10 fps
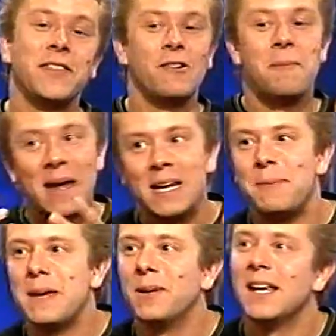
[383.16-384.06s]
there are many
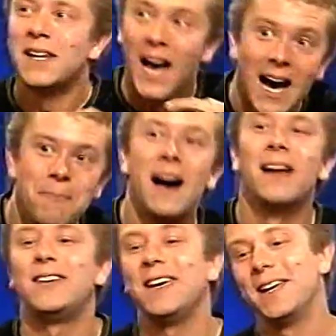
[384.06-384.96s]
people in our
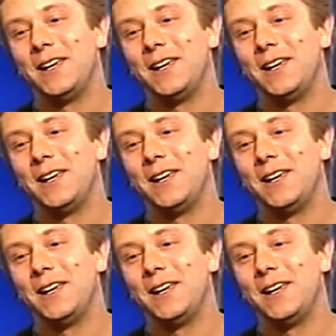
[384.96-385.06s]
party,